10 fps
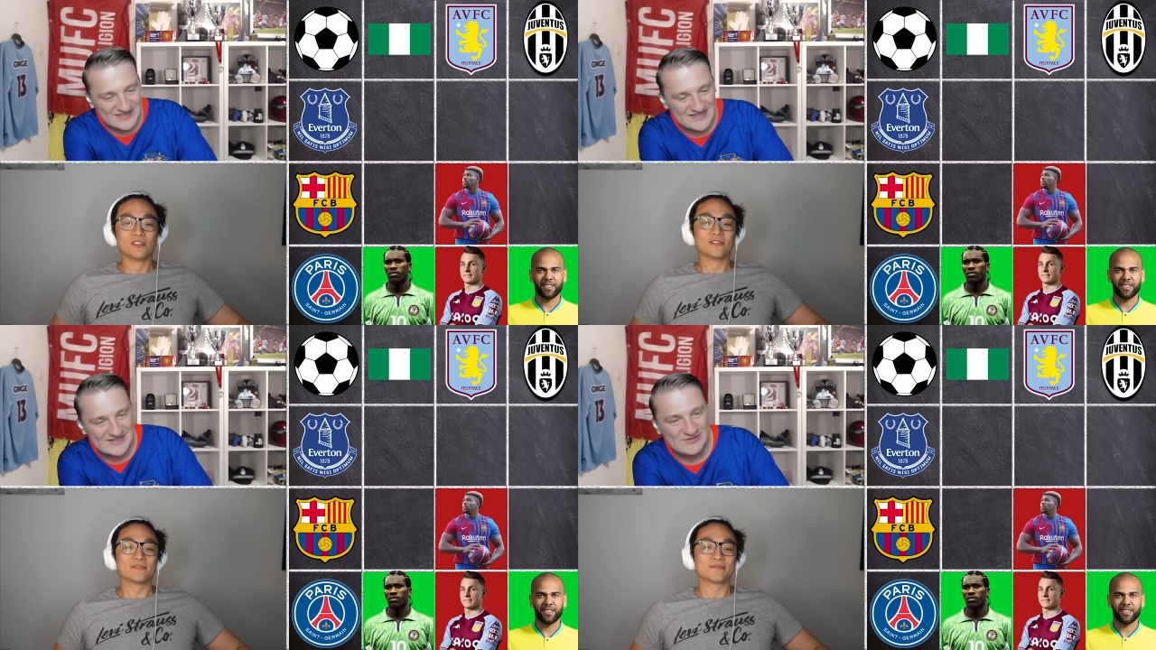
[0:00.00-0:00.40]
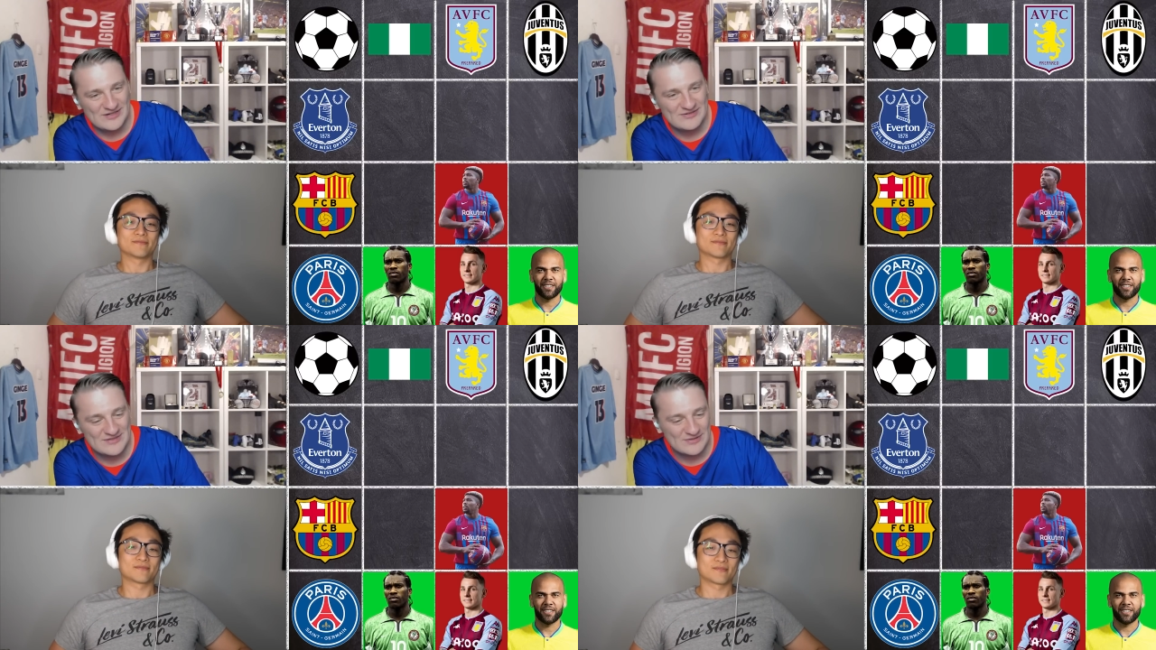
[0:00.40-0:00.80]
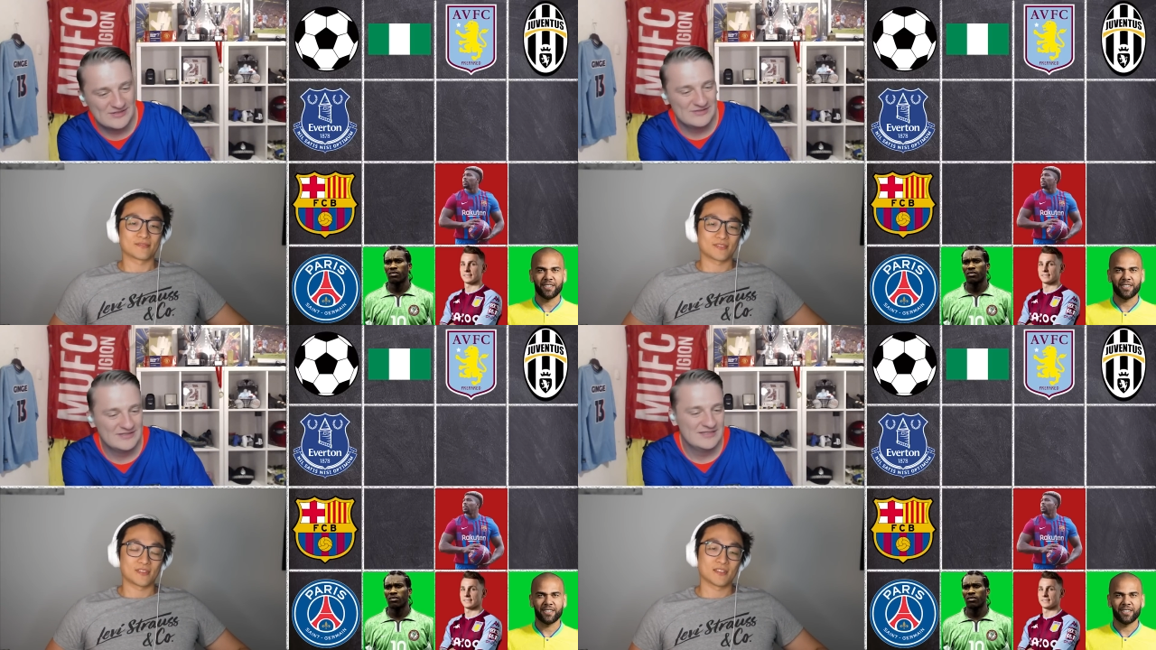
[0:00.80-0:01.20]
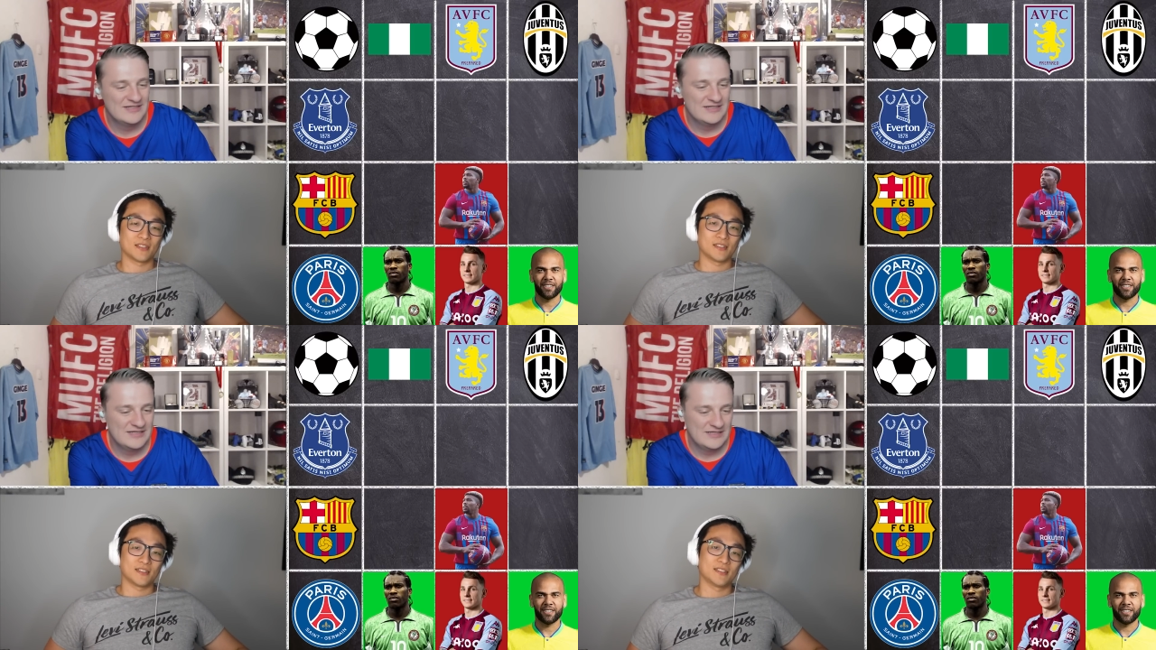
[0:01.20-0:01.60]
Speaker 1: square as well.
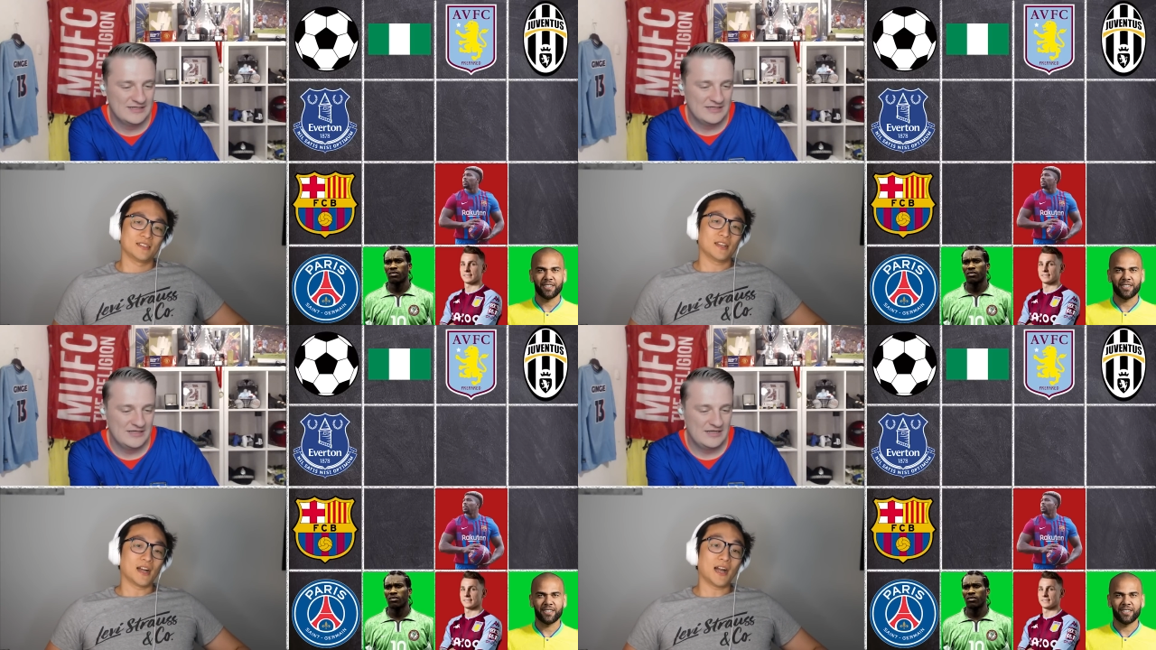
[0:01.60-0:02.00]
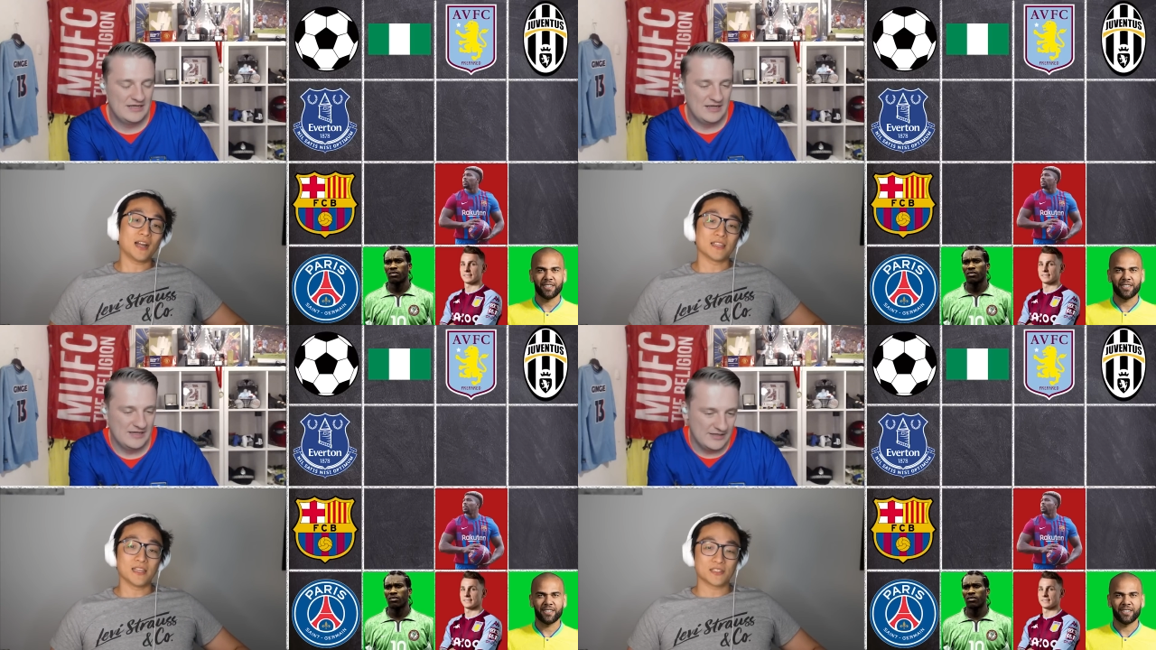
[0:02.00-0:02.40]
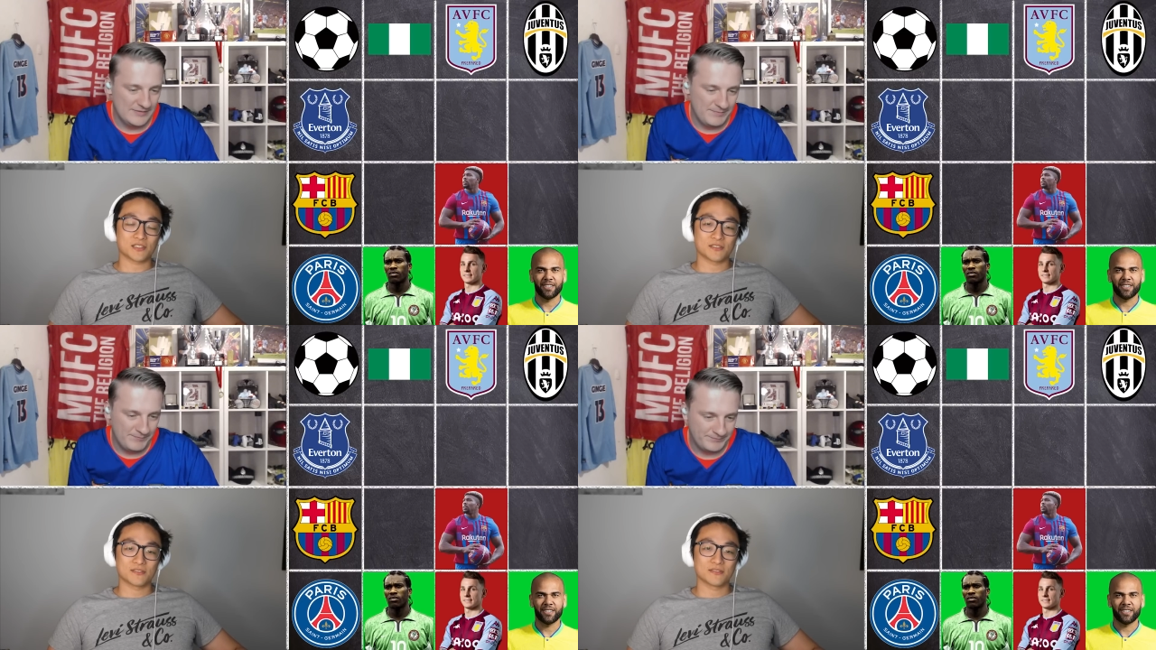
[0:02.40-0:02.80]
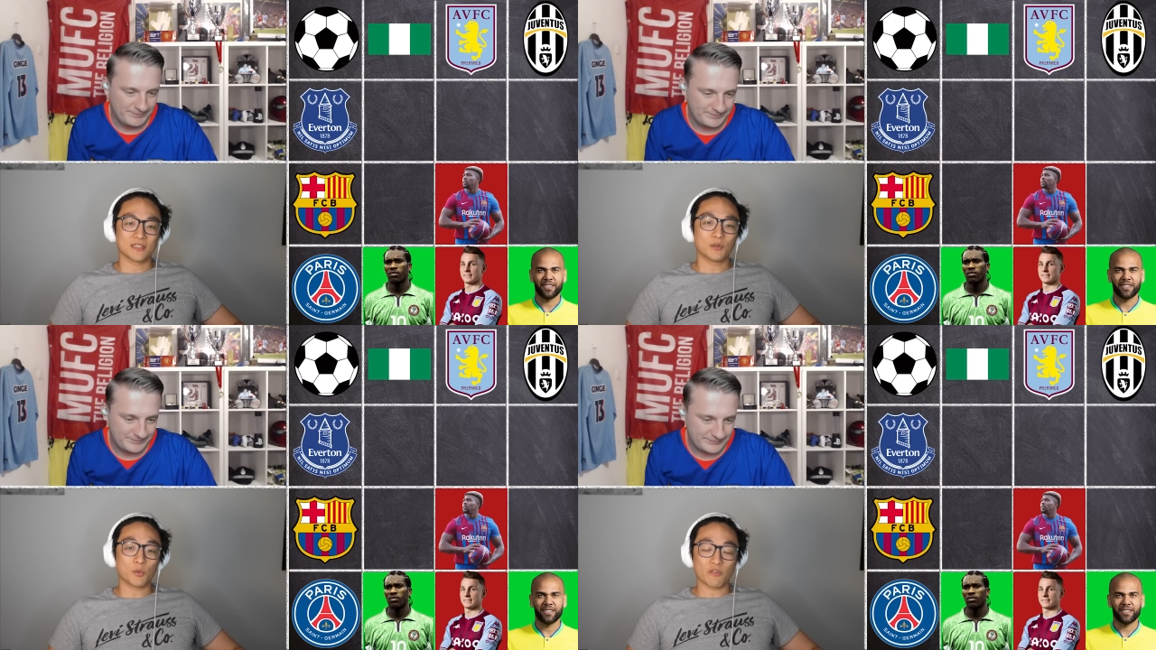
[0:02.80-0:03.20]
Ah, yes. He
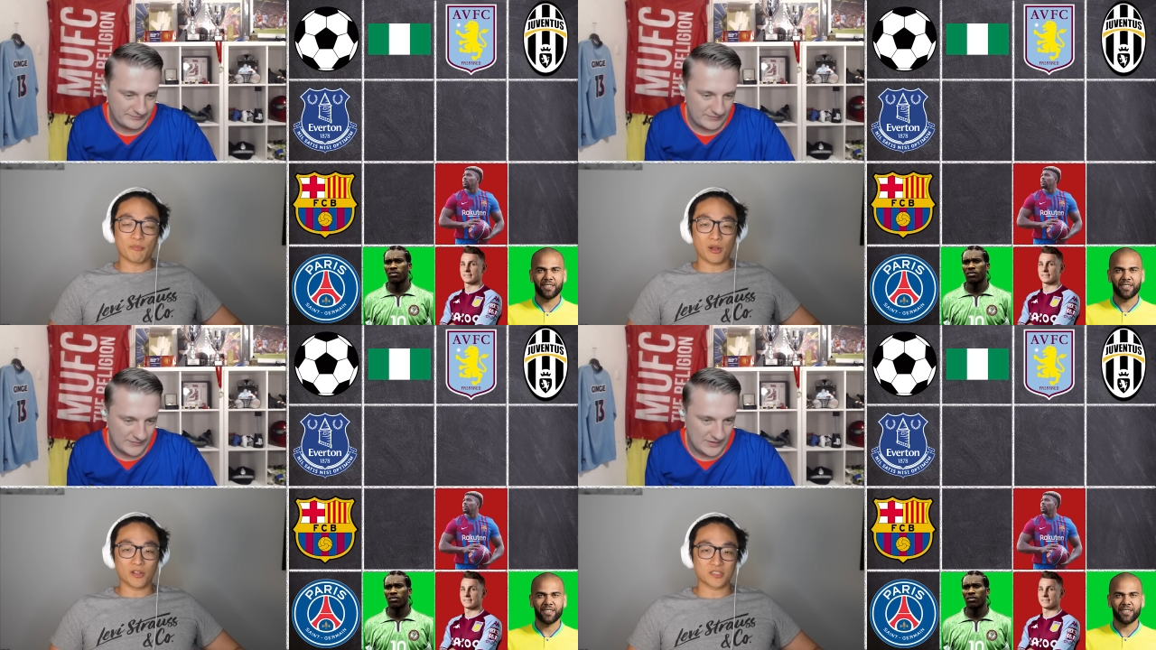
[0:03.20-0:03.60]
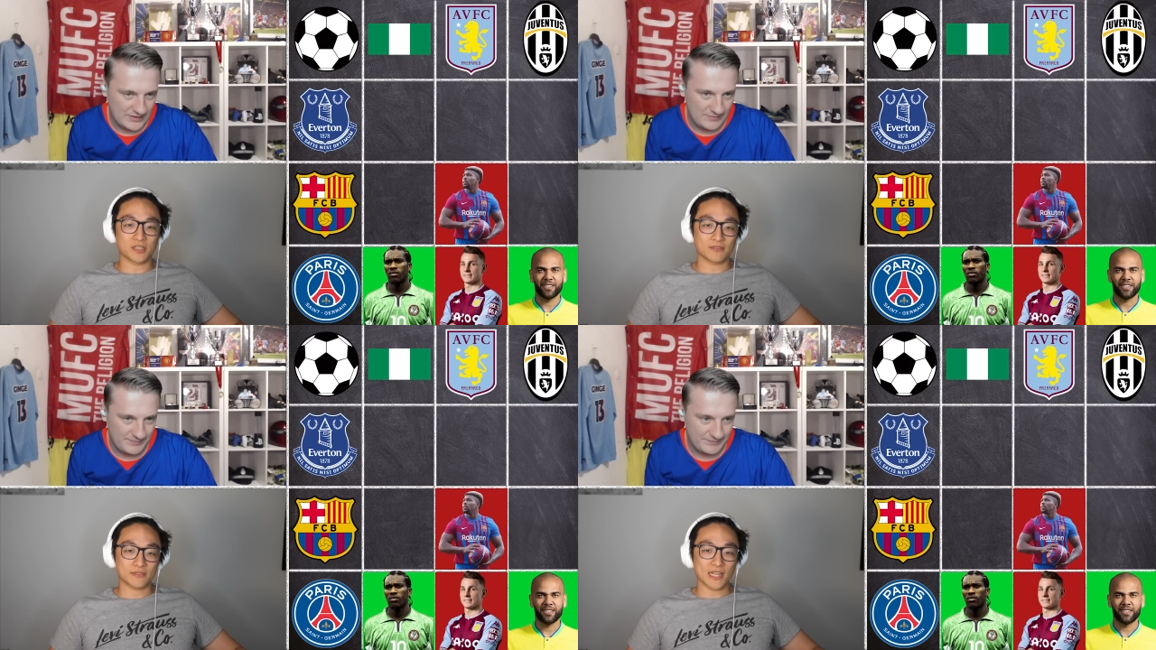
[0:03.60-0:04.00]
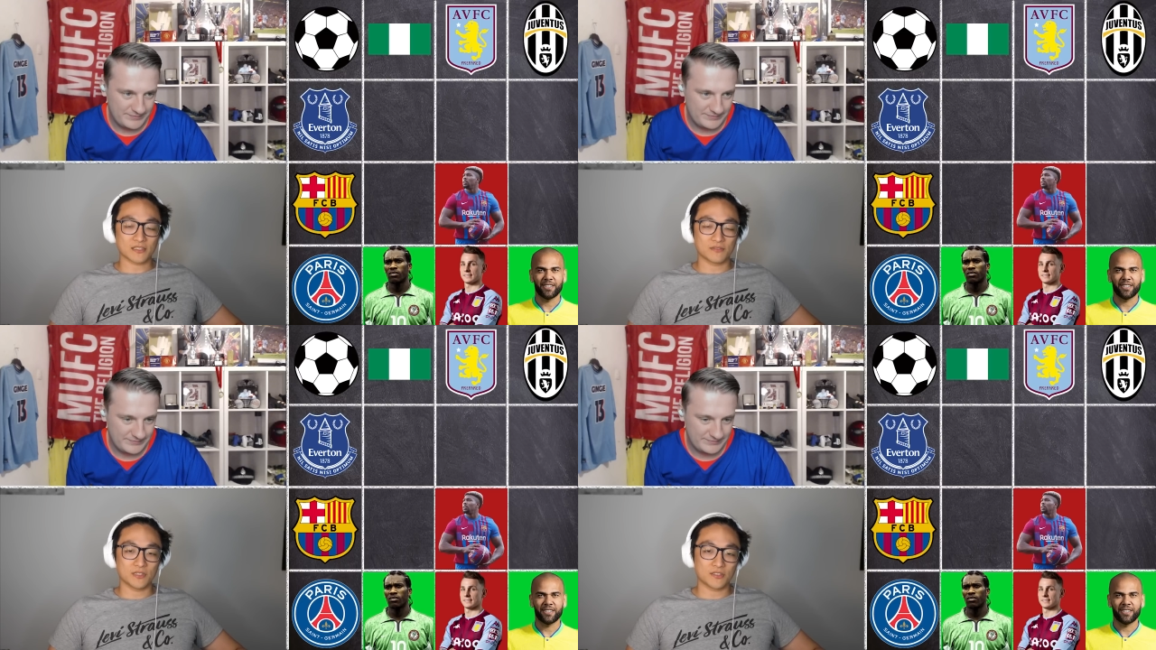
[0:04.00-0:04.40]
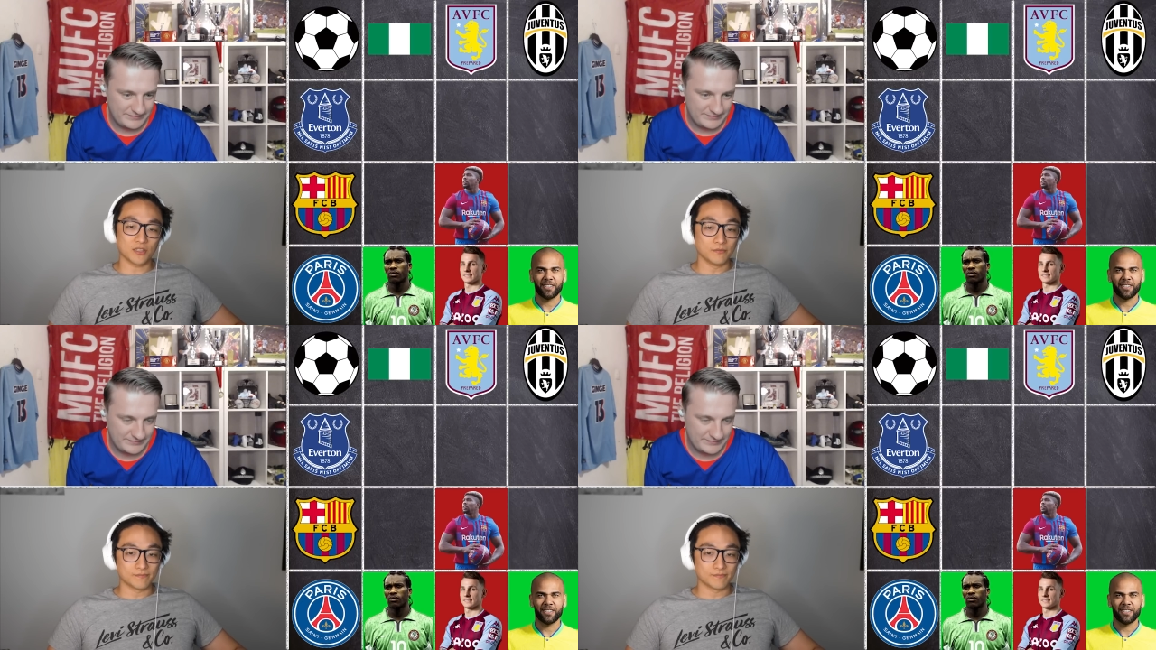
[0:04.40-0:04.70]
would have worked for Barca, Aston Villa too.